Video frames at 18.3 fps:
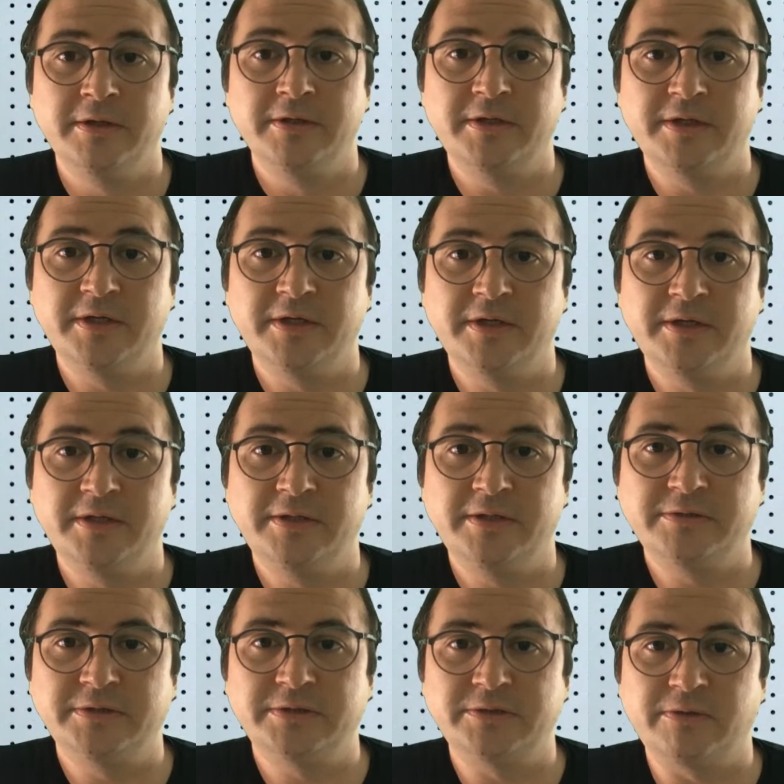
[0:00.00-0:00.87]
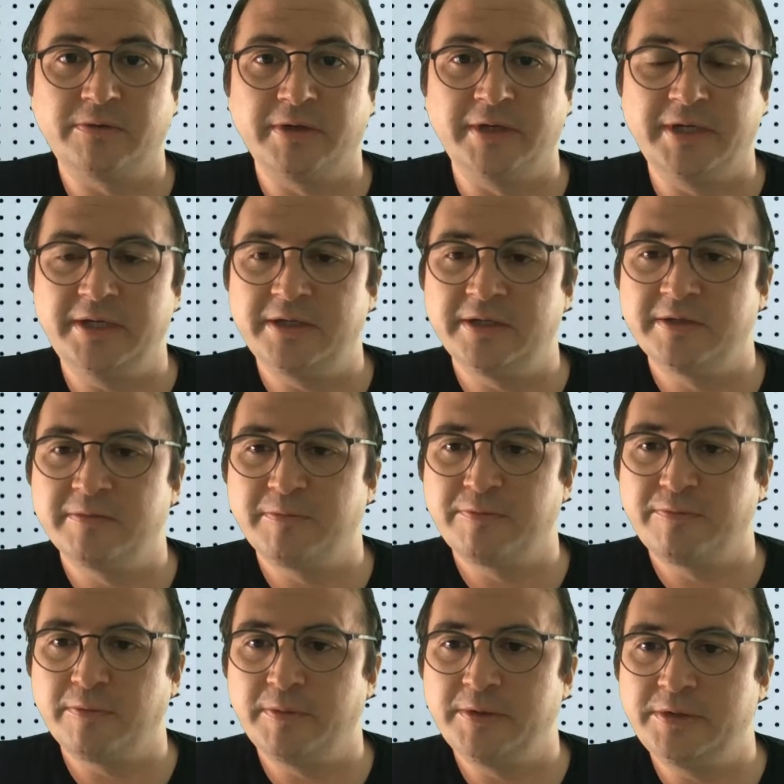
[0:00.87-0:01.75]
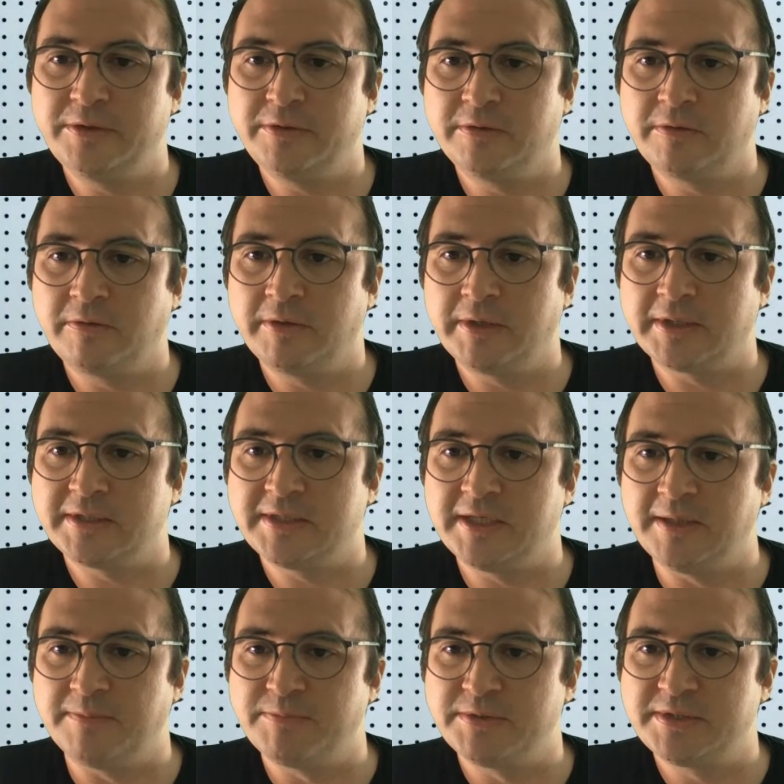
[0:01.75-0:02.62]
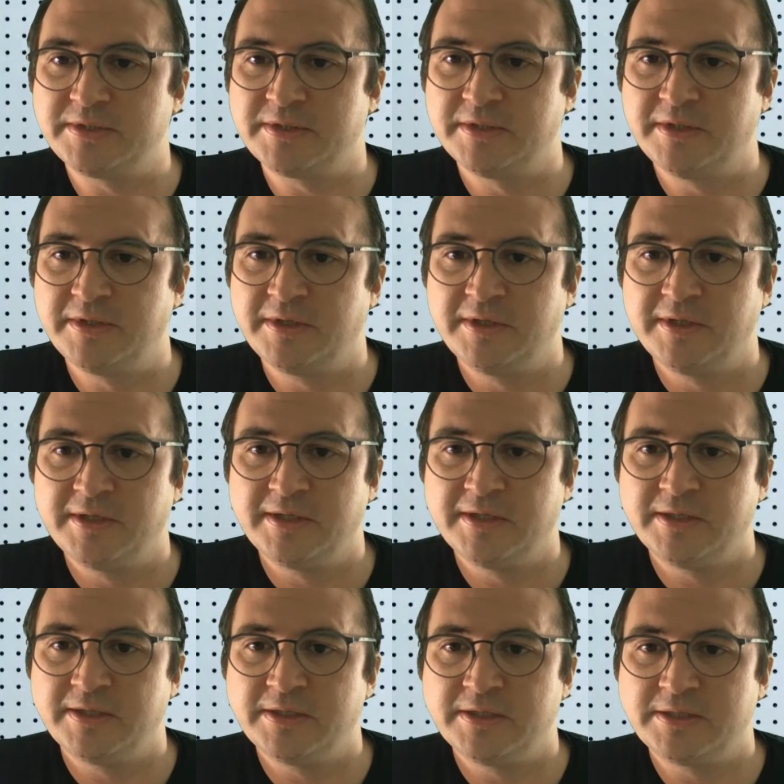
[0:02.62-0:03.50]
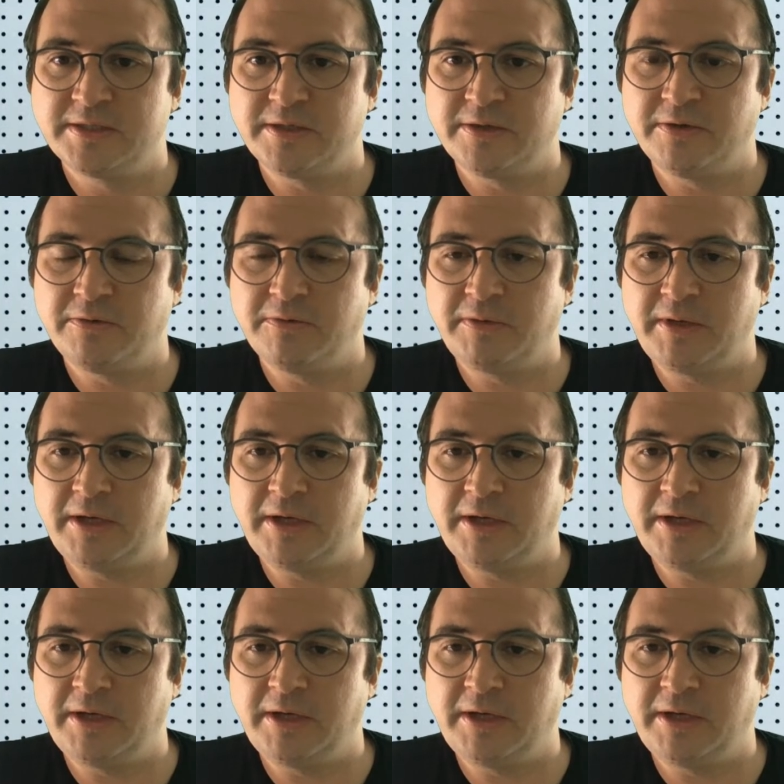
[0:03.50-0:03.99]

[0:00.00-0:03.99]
the little story before we do quick tips. So